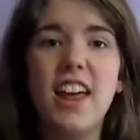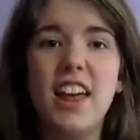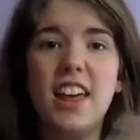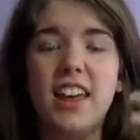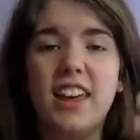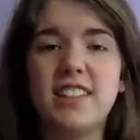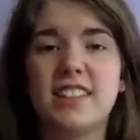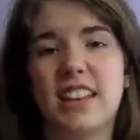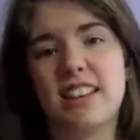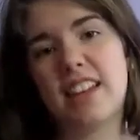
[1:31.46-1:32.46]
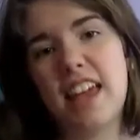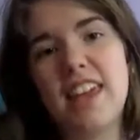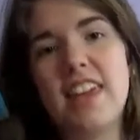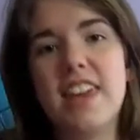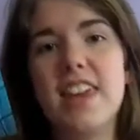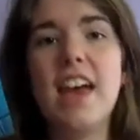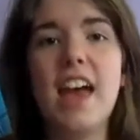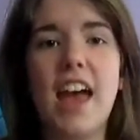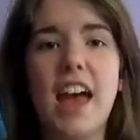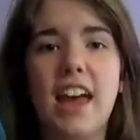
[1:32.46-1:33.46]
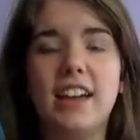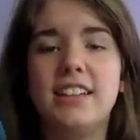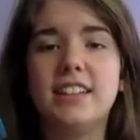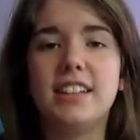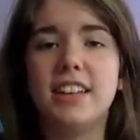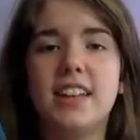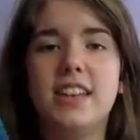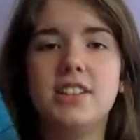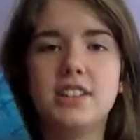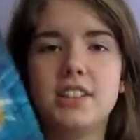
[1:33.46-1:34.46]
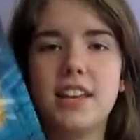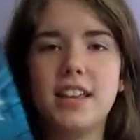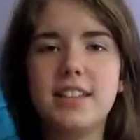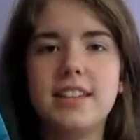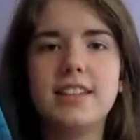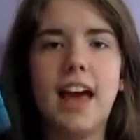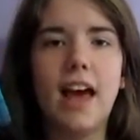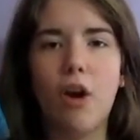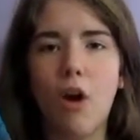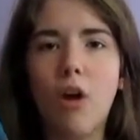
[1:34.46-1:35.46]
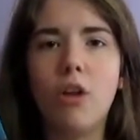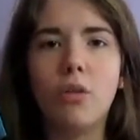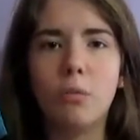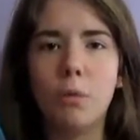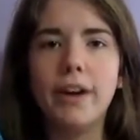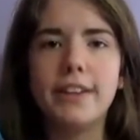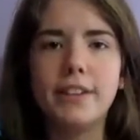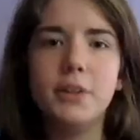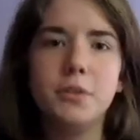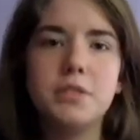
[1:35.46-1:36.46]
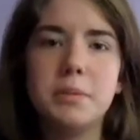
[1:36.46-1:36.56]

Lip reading: lanky, and he just isn't at all what he used to be.